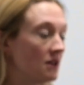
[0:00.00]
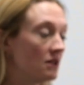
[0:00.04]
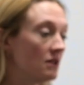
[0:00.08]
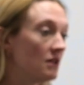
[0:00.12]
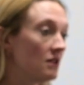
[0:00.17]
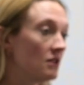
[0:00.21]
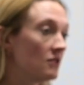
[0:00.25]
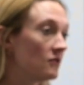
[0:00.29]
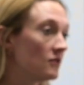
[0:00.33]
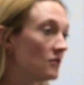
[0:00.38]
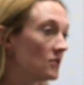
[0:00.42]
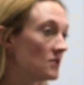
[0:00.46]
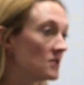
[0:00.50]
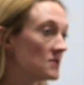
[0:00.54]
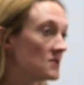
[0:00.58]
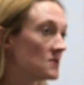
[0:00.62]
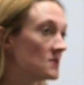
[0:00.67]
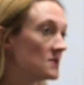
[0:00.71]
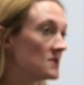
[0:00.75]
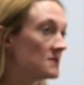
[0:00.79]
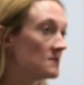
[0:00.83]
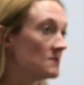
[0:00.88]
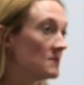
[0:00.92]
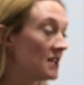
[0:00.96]
So once
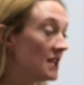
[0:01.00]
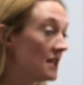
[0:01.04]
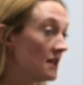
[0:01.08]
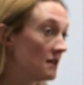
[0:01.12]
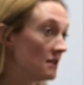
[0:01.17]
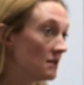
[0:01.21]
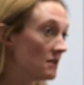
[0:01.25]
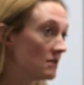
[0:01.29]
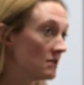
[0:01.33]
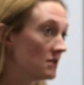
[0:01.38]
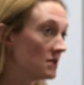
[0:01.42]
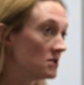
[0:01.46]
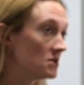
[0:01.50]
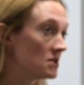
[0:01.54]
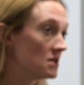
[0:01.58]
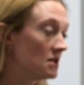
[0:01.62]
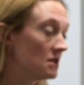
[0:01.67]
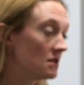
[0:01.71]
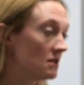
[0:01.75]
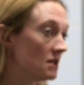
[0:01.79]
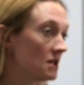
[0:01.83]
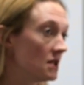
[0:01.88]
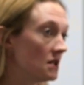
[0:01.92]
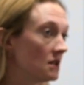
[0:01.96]
we're done with the
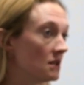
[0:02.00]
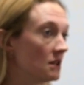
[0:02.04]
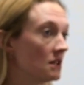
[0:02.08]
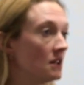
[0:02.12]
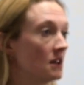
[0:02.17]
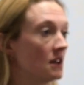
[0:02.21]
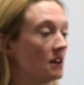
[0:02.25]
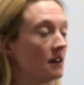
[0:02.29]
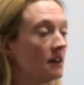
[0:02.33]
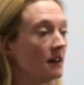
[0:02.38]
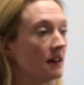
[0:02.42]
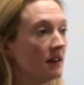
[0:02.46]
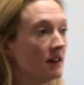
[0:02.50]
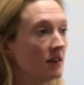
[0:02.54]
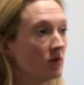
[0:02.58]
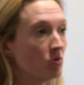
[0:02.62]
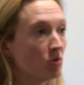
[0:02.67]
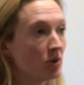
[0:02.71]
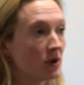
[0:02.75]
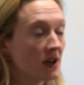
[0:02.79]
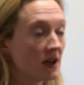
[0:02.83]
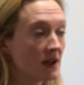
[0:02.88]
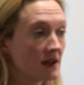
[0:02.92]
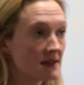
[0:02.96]
project work and the
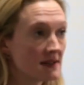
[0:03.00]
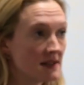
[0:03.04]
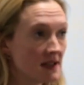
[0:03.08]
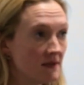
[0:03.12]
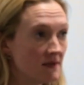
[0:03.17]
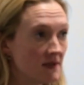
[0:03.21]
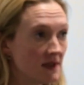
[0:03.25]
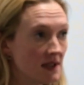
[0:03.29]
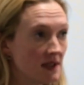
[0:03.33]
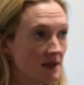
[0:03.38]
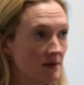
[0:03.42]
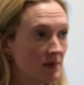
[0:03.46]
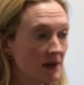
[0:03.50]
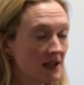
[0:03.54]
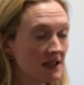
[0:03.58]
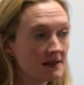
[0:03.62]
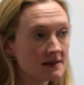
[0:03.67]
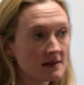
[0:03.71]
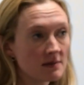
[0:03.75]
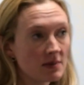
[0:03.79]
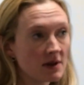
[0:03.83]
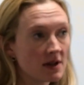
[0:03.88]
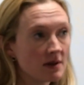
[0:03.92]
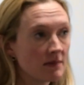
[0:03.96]
investigation, and we're
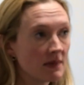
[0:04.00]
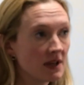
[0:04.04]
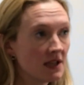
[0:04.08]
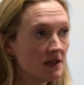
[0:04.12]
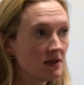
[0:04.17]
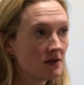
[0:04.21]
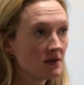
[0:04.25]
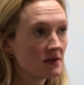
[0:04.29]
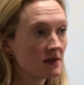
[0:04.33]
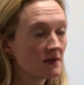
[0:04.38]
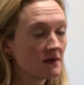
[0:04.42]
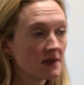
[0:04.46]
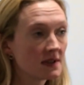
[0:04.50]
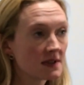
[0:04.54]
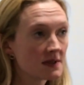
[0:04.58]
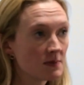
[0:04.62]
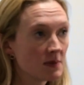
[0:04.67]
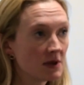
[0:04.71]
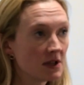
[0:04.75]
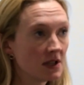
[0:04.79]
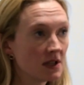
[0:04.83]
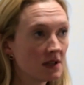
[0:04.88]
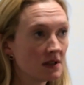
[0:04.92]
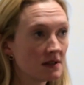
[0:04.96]
dealing with
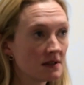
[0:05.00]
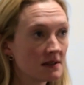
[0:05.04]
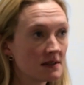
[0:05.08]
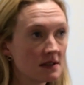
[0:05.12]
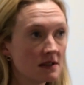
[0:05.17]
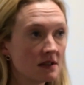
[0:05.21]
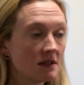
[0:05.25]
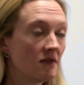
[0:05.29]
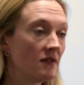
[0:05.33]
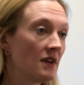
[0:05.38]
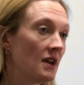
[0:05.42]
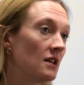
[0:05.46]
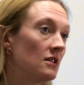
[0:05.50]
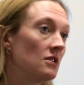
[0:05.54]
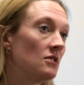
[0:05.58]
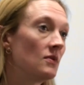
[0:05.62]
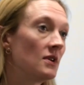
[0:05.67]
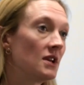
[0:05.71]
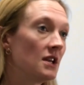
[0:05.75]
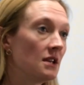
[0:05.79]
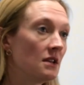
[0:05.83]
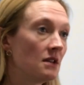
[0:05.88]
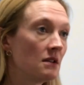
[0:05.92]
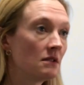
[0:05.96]
our clients
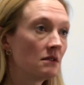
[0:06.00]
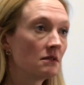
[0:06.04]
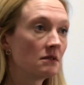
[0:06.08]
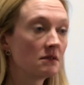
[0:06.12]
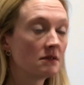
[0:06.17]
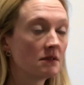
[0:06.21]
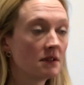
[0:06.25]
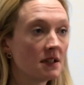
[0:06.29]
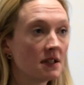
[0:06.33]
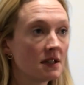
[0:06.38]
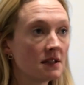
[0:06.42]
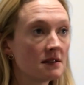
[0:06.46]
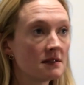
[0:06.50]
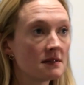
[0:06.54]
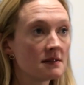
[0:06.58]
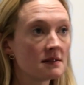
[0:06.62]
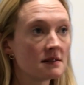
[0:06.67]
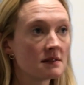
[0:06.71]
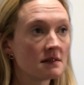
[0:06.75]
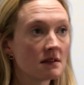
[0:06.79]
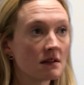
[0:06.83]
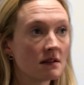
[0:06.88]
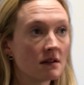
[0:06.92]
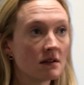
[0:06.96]
through deposition
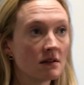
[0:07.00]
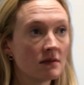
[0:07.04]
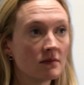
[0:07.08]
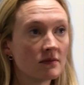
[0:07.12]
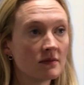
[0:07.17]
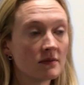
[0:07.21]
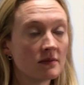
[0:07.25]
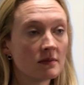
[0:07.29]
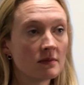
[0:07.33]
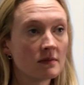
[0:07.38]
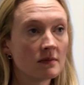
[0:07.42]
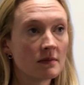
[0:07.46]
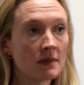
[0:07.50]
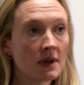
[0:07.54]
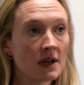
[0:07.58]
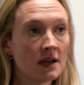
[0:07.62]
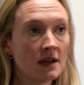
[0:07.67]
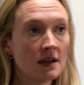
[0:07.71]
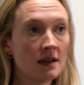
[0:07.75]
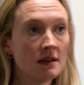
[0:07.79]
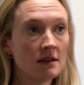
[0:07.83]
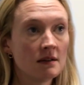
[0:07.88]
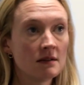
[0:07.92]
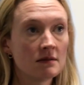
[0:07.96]
or meetings,
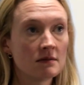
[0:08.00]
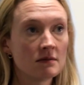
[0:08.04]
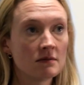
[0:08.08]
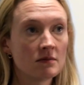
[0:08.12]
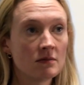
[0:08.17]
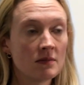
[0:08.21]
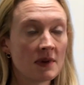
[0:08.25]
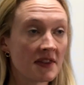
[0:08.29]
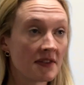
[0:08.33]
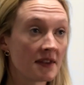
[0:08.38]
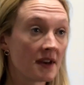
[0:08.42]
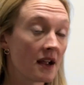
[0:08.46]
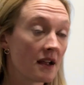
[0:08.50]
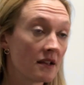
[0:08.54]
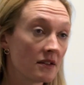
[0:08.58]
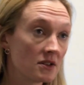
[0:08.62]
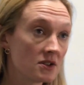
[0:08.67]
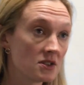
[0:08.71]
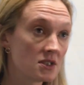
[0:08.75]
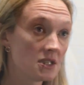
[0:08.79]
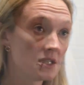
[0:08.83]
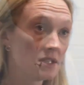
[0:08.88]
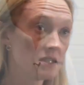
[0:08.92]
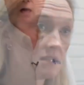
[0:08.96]
we want to be able to give